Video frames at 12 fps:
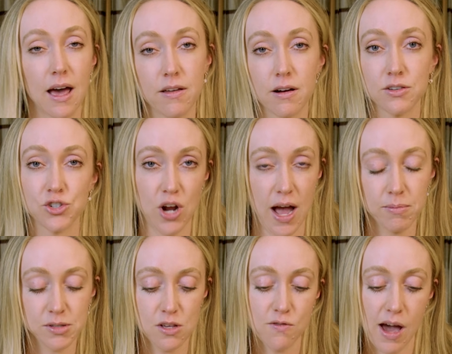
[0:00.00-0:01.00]
other
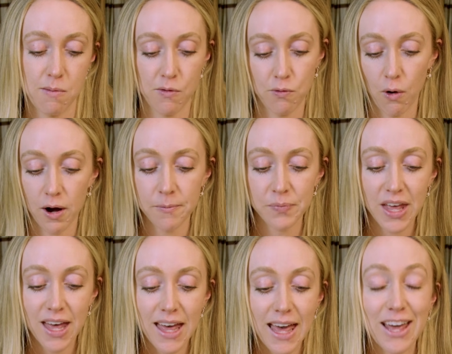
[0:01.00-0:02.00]
straps that you've had before.
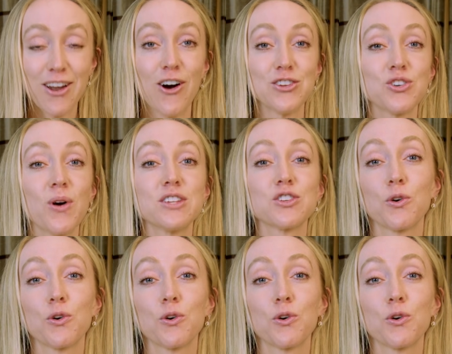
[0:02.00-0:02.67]
It also has a